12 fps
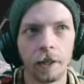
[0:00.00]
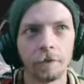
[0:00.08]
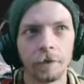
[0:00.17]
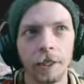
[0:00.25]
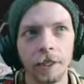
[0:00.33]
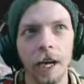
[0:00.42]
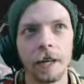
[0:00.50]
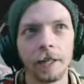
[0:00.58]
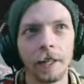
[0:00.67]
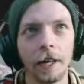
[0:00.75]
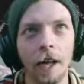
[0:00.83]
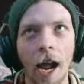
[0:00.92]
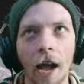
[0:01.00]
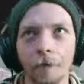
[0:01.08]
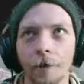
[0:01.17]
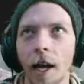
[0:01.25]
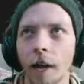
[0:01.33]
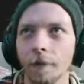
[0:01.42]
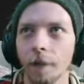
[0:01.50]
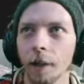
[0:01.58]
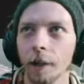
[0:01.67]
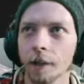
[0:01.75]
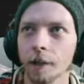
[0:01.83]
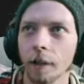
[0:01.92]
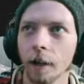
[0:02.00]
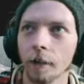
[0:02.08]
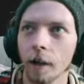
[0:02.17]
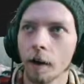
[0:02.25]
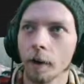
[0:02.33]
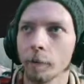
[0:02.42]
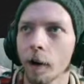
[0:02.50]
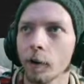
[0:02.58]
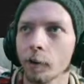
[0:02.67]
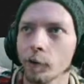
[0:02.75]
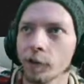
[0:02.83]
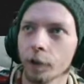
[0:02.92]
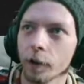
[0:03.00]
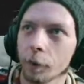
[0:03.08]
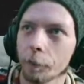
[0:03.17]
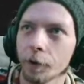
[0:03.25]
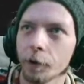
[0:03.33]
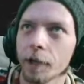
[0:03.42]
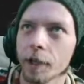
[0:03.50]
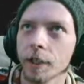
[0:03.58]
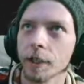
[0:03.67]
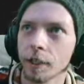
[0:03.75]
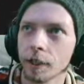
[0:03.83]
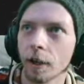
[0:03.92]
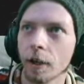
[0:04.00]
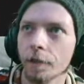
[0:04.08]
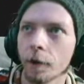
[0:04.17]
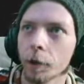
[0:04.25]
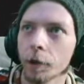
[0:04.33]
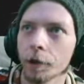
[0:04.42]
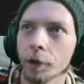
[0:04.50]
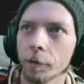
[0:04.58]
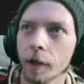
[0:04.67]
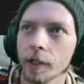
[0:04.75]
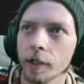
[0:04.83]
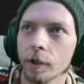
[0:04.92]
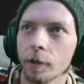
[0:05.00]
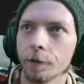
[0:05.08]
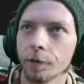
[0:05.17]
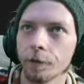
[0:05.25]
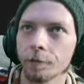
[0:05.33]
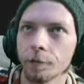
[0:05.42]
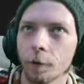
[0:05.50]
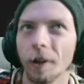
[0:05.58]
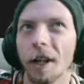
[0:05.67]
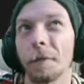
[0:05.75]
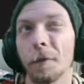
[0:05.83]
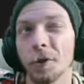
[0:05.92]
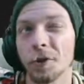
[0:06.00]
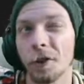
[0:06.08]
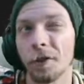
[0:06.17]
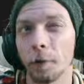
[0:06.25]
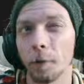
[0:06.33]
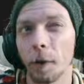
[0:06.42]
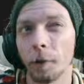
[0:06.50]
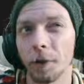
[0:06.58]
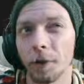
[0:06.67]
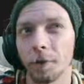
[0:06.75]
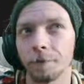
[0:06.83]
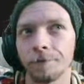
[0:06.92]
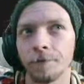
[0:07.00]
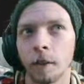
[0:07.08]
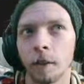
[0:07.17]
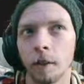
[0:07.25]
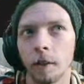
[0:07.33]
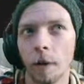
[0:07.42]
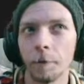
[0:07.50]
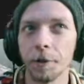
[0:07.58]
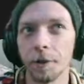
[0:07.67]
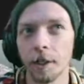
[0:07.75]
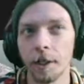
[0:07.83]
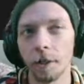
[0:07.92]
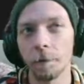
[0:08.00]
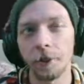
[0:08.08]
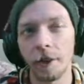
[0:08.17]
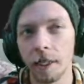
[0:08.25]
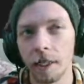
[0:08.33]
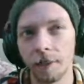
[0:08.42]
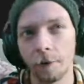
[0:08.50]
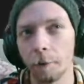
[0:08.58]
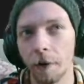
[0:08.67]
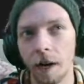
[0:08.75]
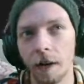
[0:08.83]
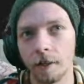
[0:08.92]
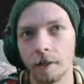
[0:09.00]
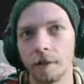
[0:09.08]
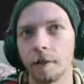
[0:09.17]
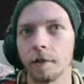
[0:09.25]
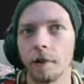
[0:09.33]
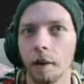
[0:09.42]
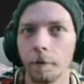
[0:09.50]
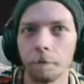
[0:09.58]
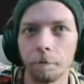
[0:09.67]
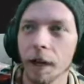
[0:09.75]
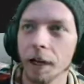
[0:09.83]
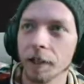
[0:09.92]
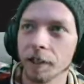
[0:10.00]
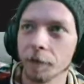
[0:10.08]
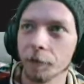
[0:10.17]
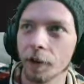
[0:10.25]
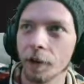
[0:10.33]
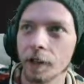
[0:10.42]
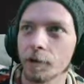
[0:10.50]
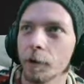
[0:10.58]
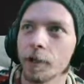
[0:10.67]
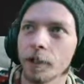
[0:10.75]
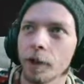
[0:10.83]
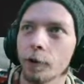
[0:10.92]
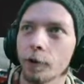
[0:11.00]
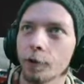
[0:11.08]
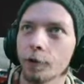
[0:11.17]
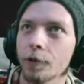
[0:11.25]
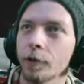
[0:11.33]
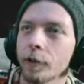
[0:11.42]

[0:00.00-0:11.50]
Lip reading: it's kind of like half and half, I guess. Like a lot of the models for like buildings and stuff I'm gonna do myself, or like most of them I will do. I'm using some things from packs. I'm making some things myself.